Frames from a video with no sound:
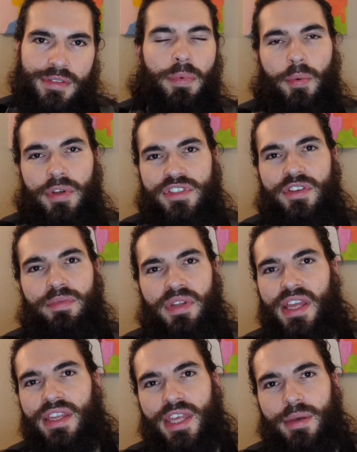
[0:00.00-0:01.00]
But once you've
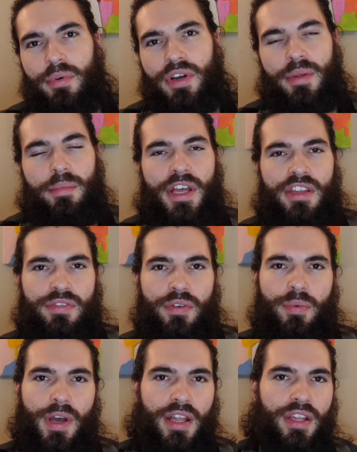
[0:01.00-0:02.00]
played keyboard and mouse for a
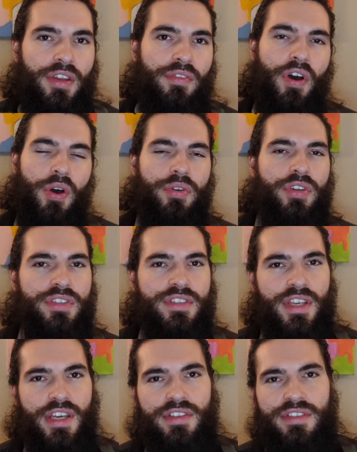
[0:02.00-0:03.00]
while and you've honed your
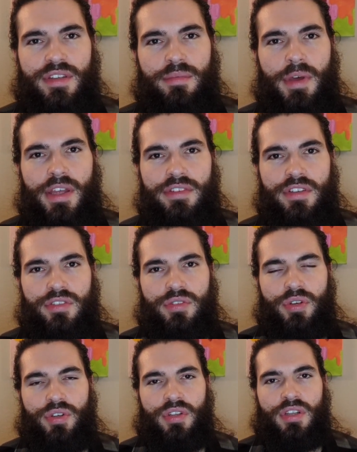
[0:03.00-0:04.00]
skills in mouse control,